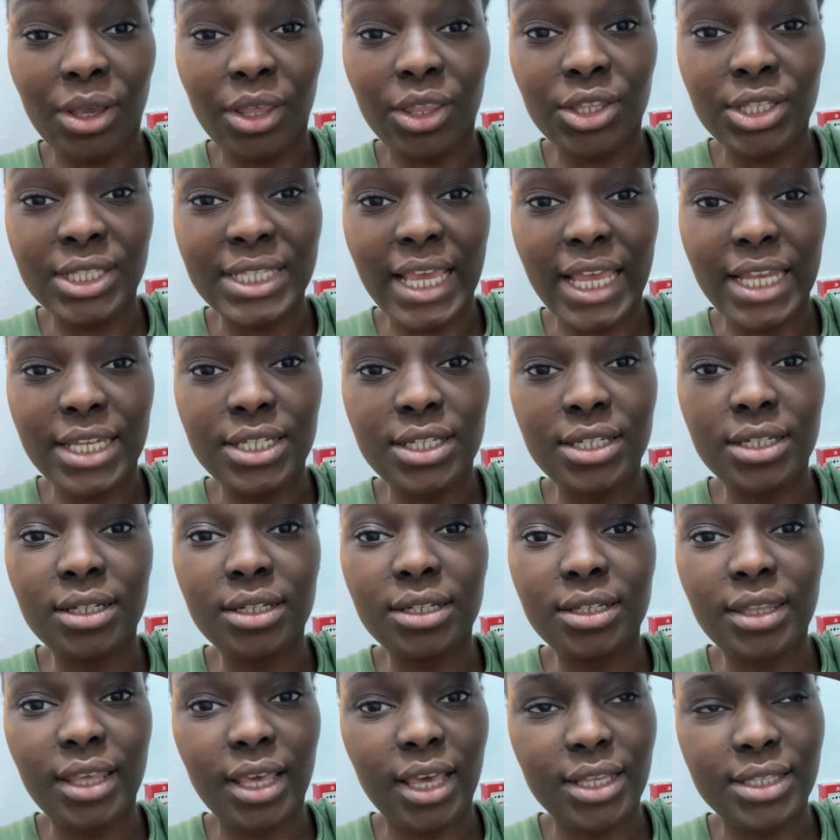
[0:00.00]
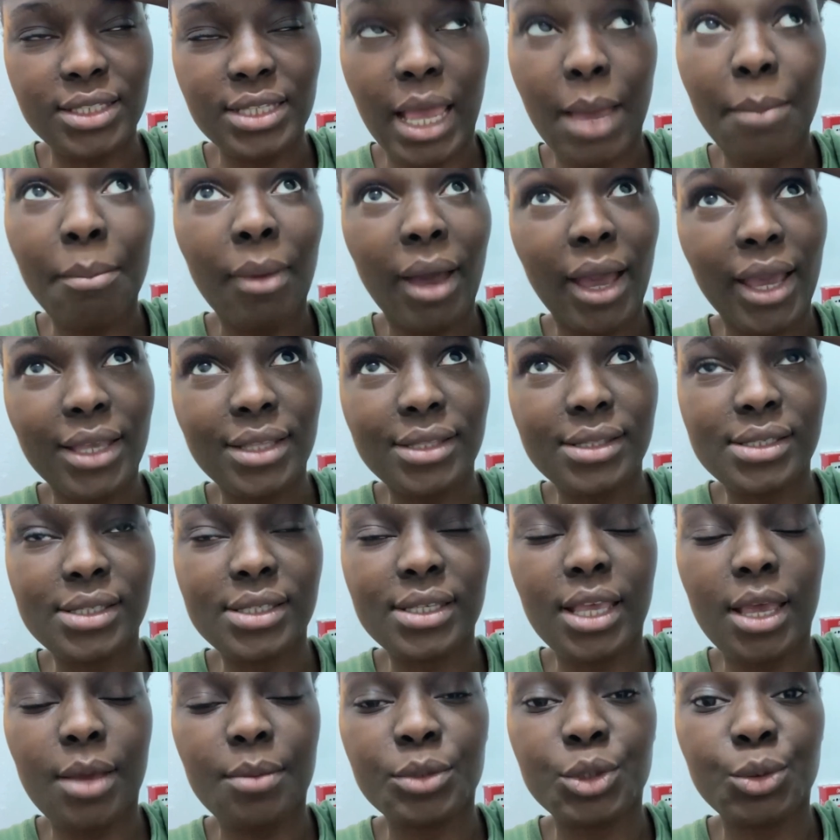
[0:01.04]
I said that I might
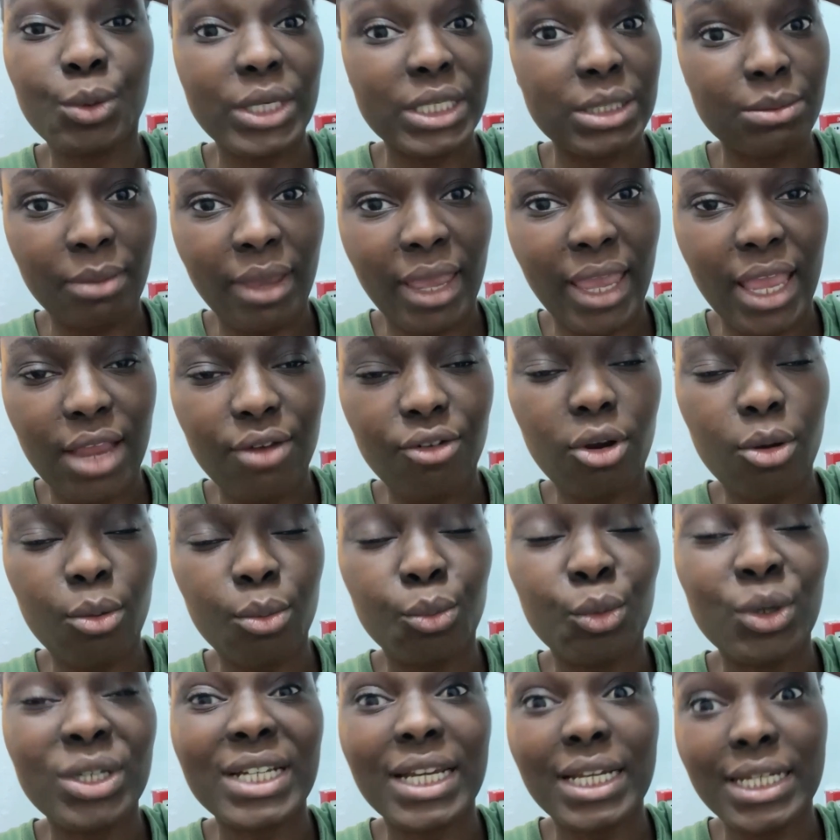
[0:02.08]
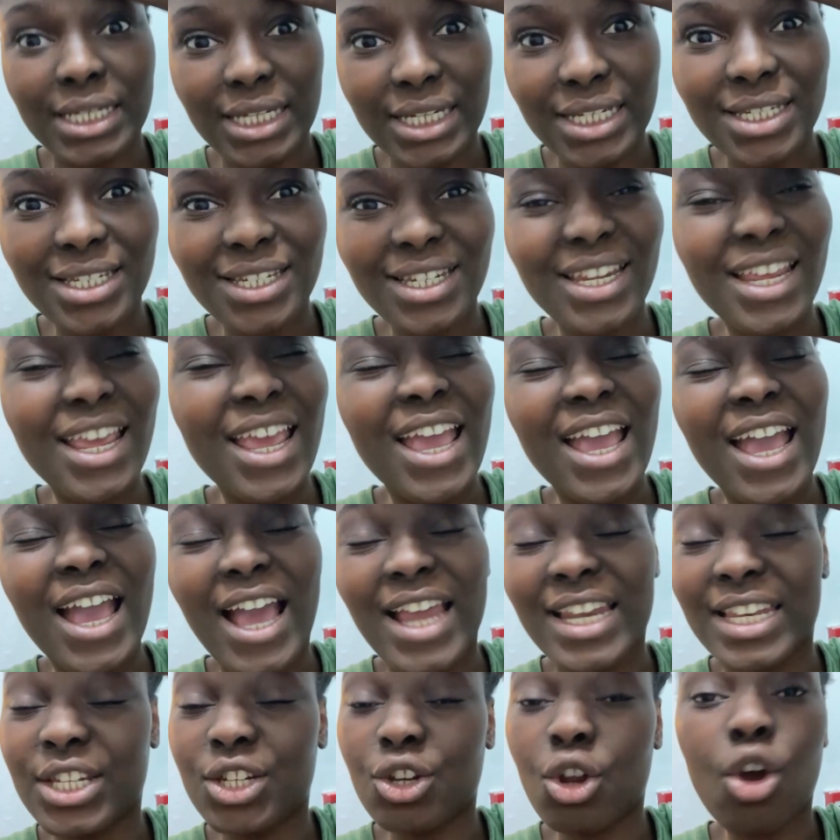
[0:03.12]
twist my hair up, which I did. I
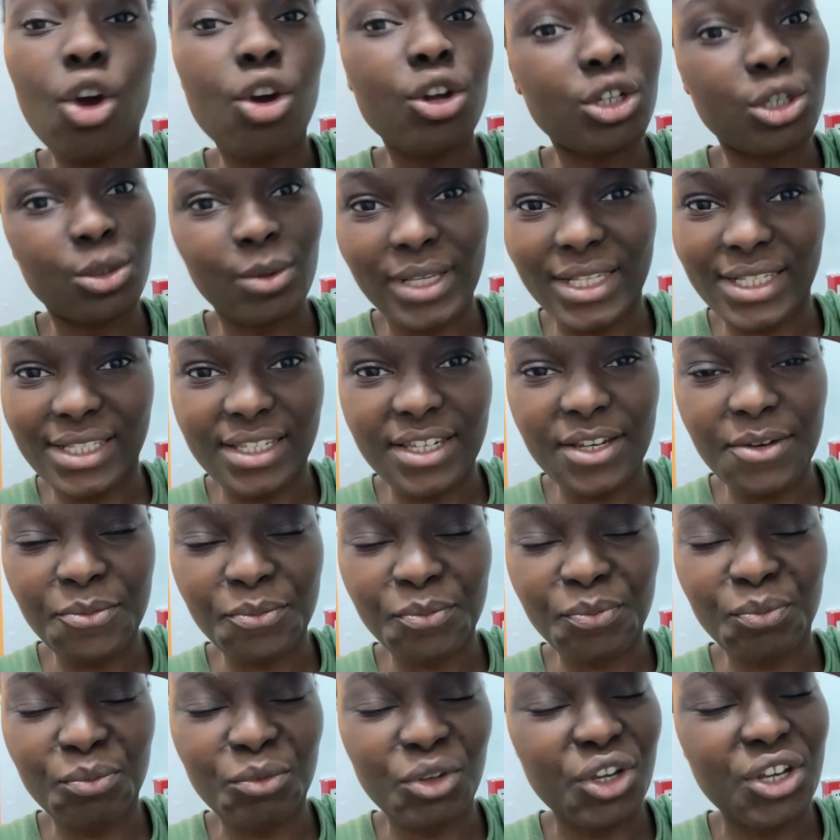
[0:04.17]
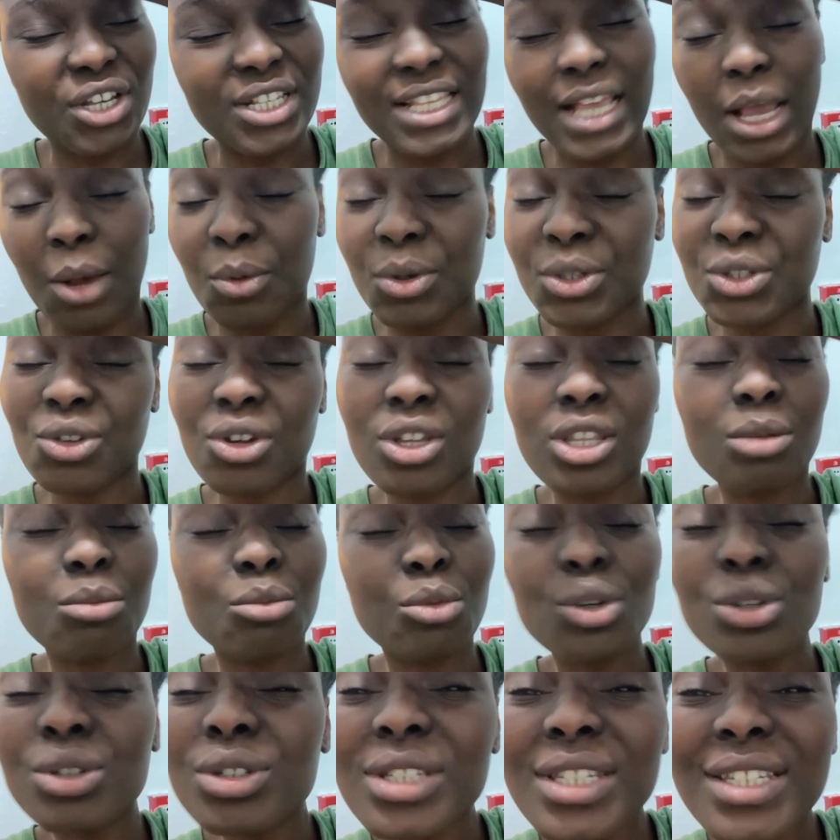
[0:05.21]
did not untwist it because I was not in the
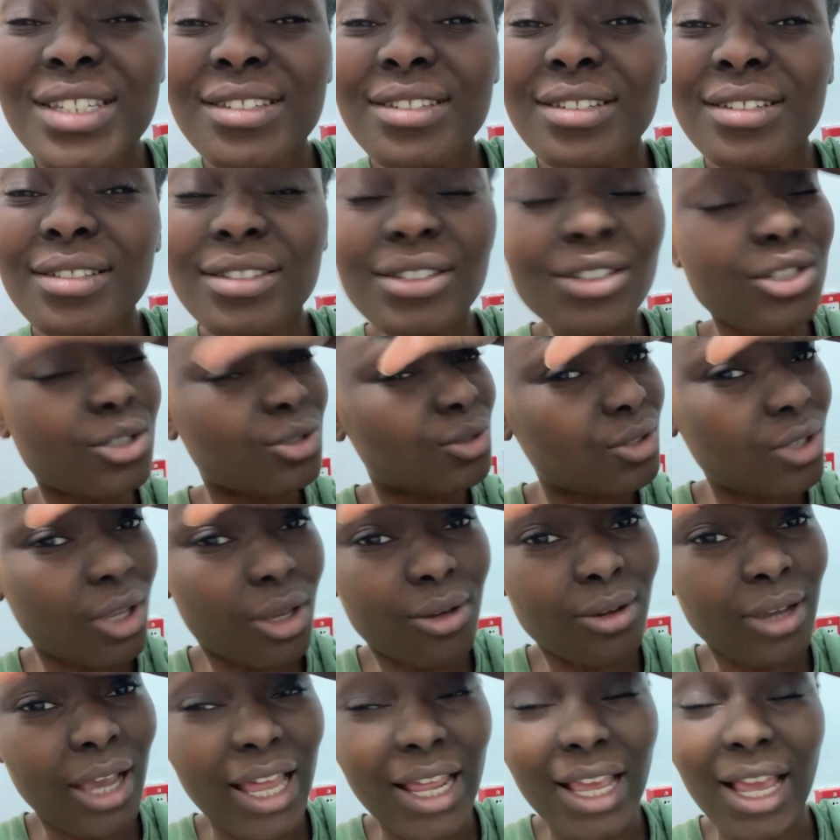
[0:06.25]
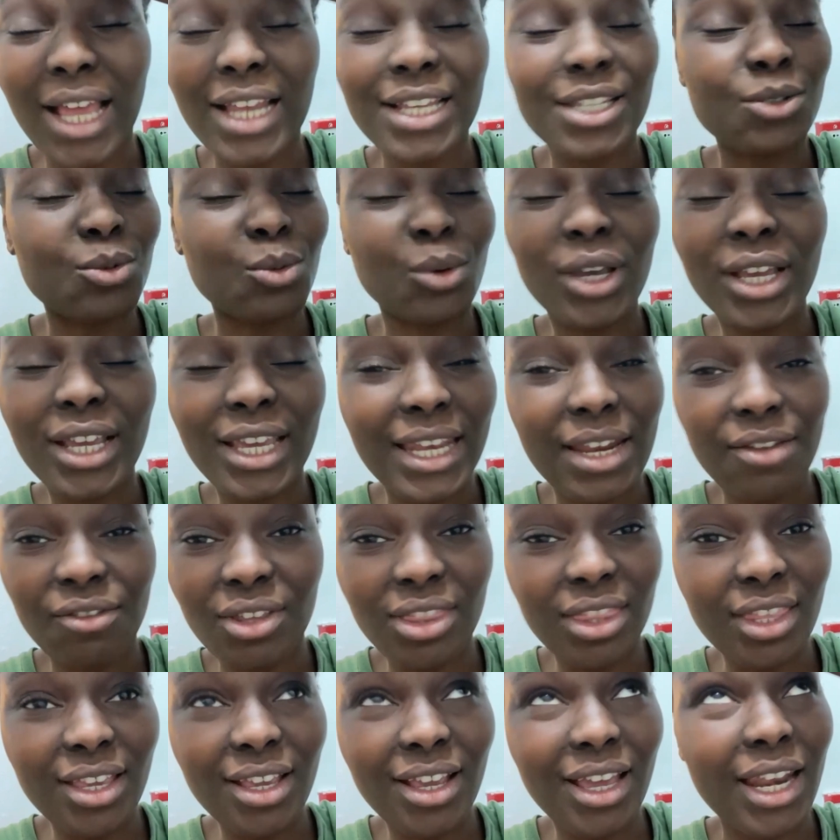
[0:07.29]
mood to do so. I had to work and
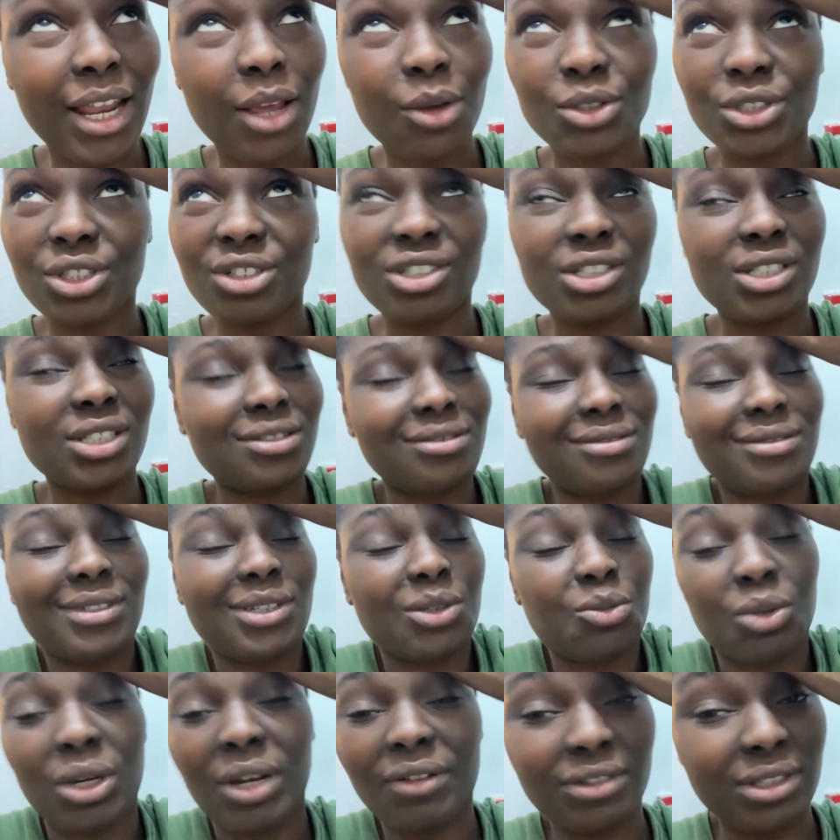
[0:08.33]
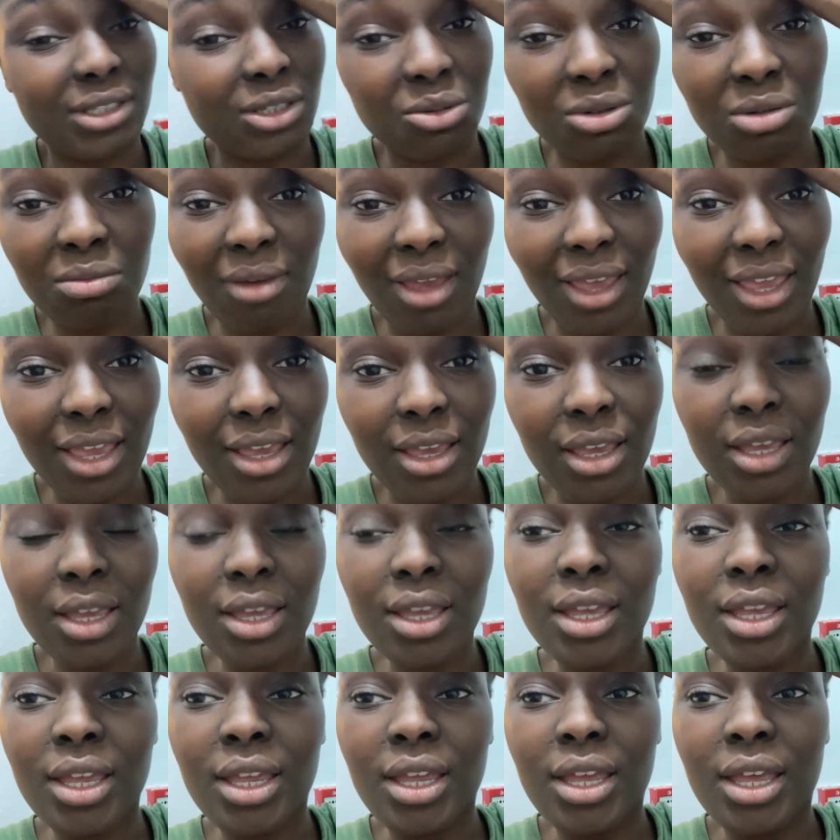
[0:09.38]
everything, and I just didn't want to deal with my hair.
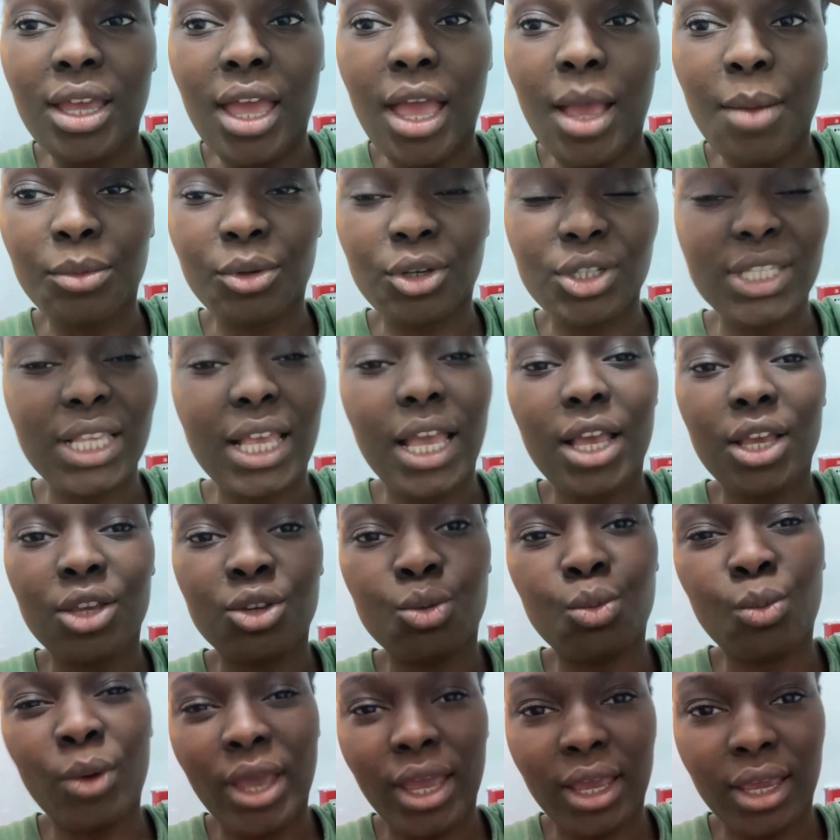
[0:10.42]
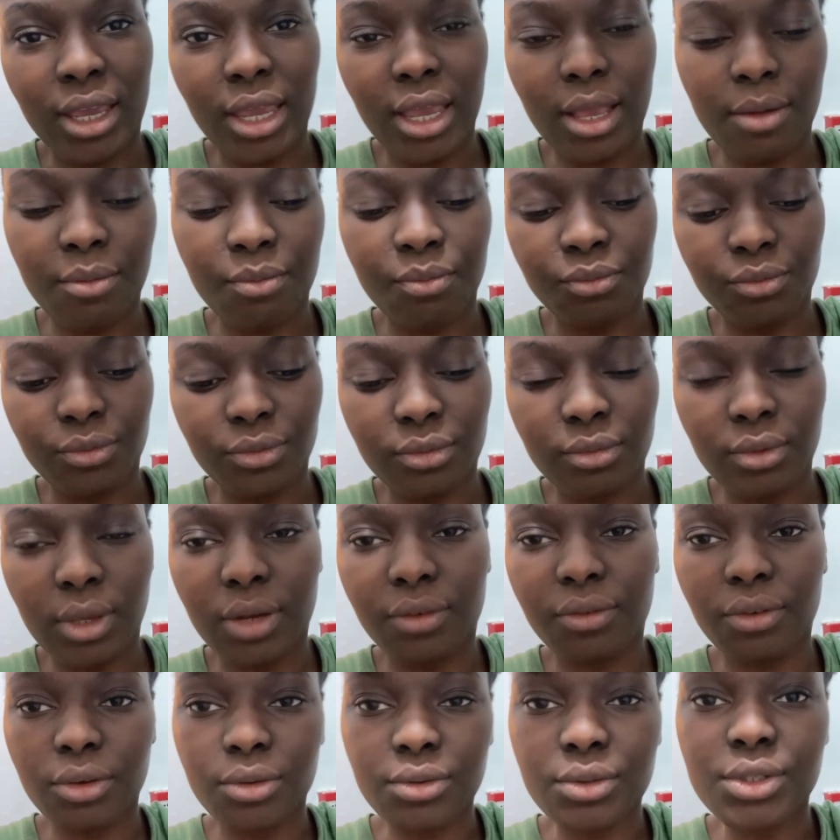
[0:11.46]
Because I wear
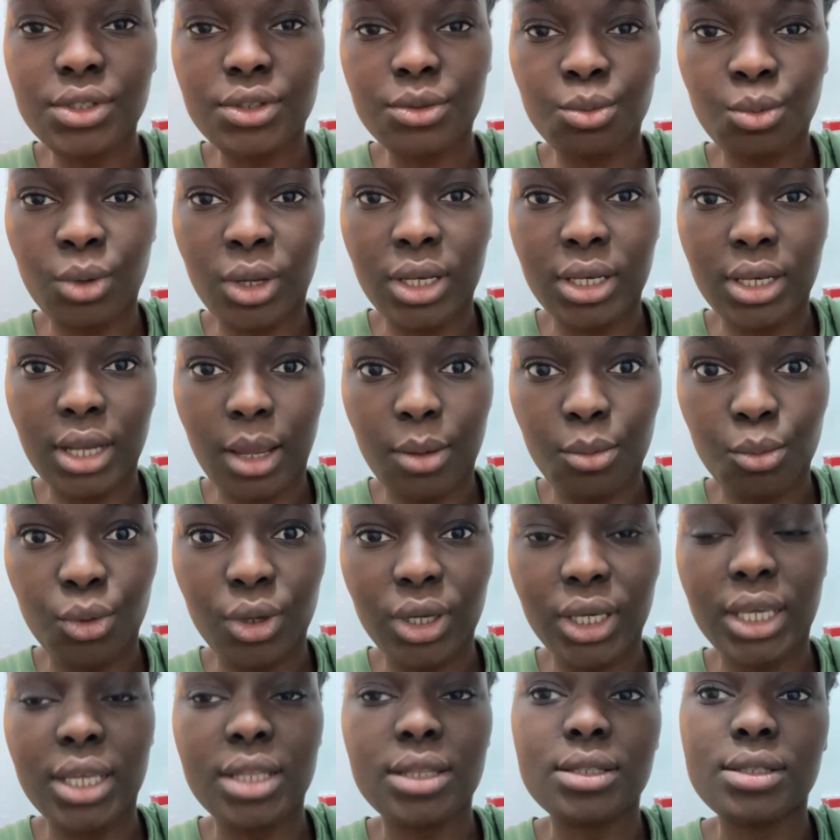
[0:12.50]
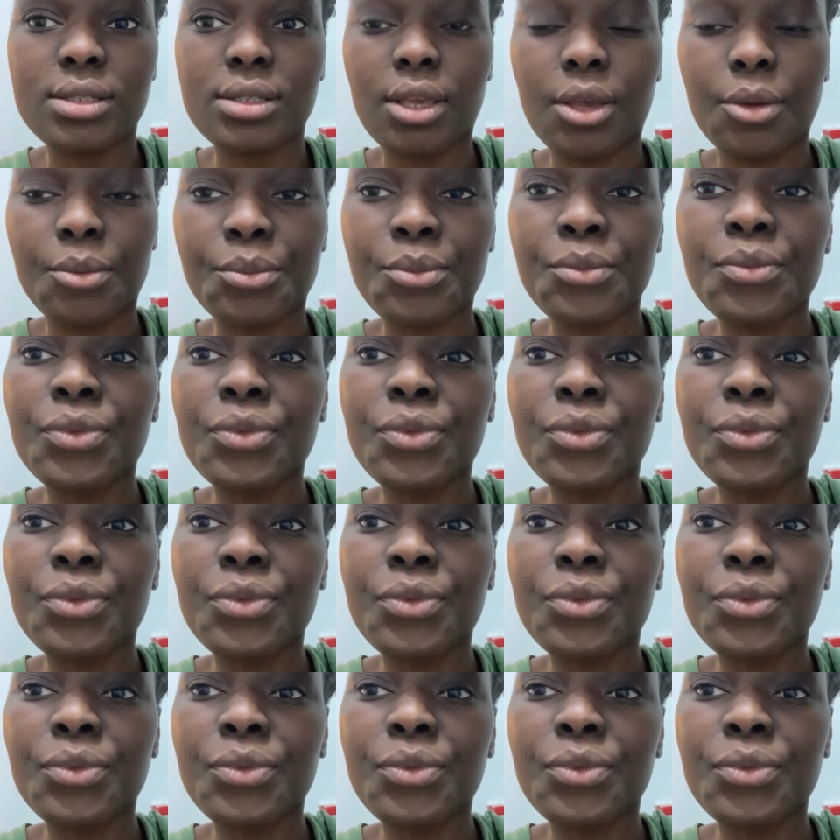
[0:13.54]
headphones when I'm working, so.